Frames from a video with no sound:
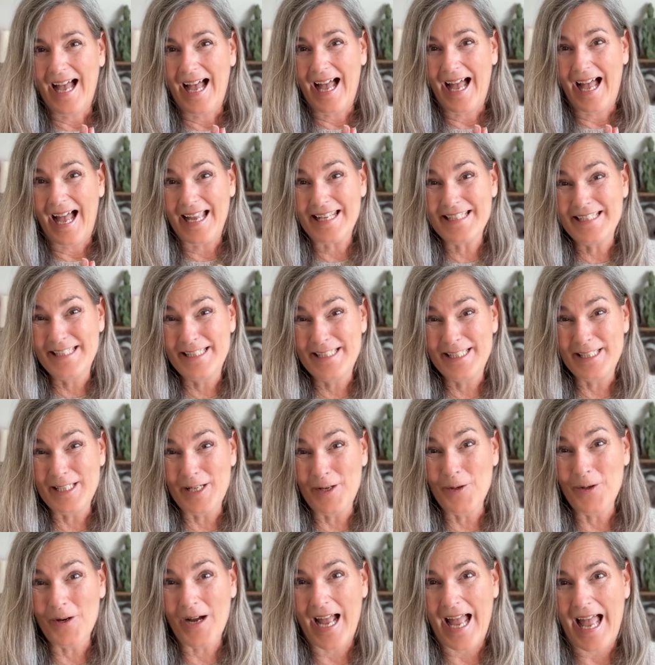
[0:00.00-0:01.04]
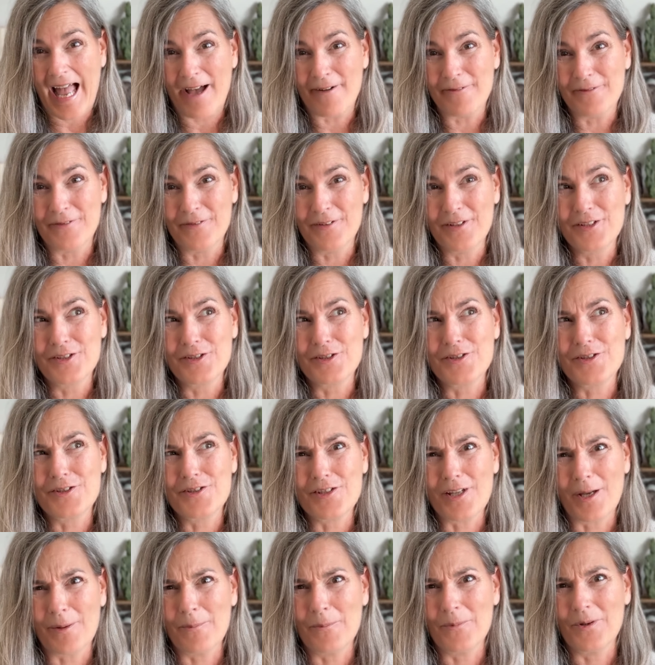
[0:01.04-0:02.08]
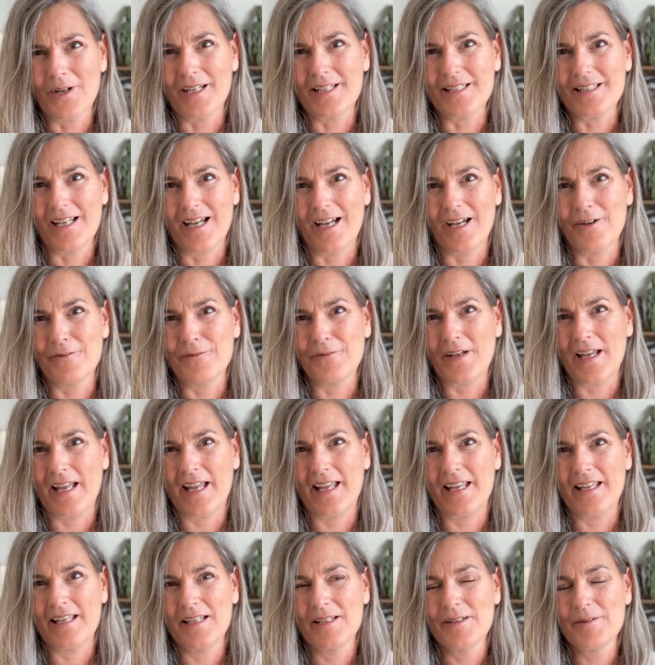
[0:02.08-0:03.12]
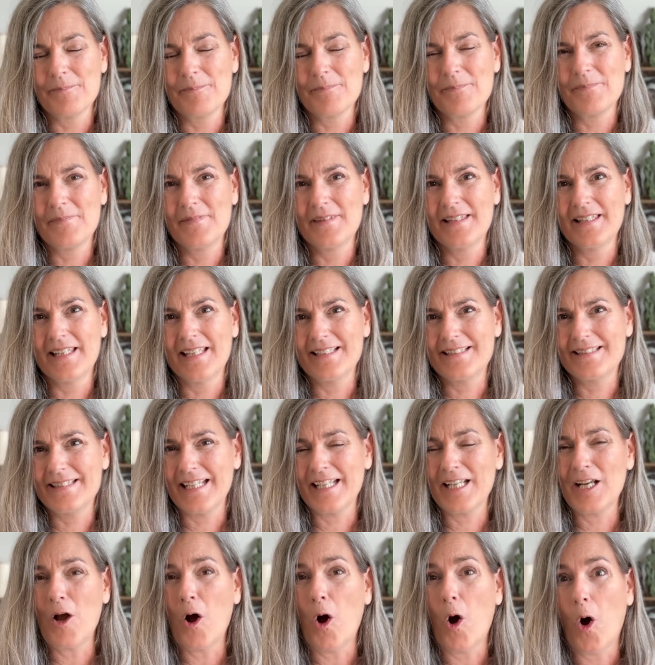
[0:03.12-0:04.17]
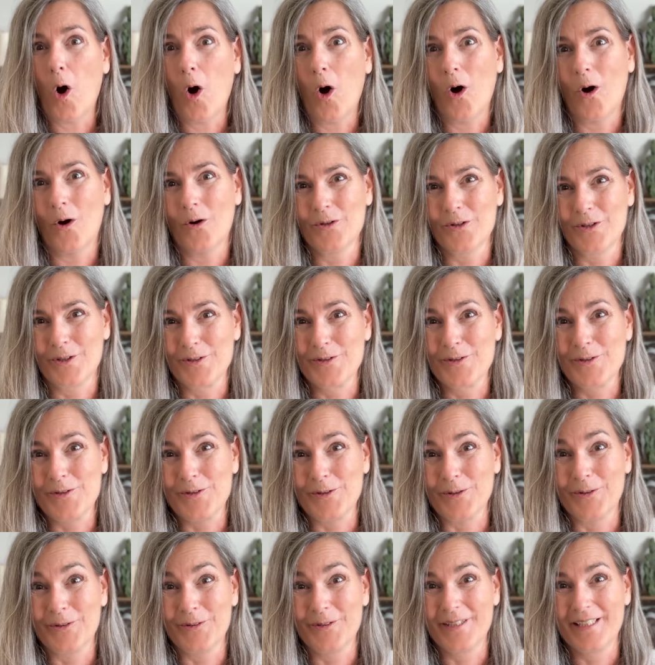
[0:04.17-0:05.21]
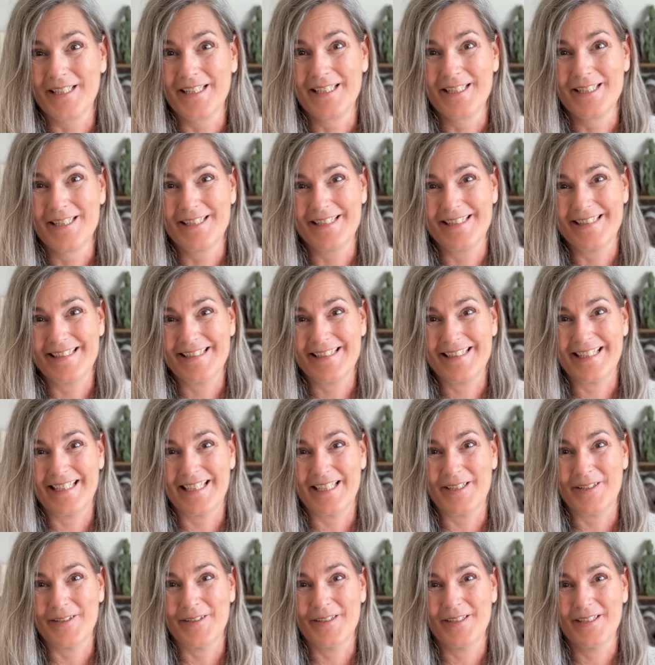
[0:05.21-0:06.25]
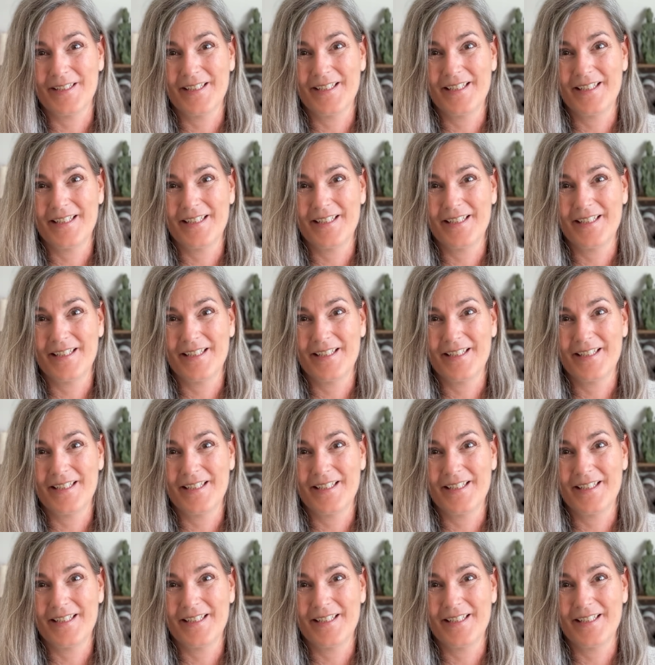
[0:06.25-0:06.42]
I do have somewhat of a knitting horror story to share.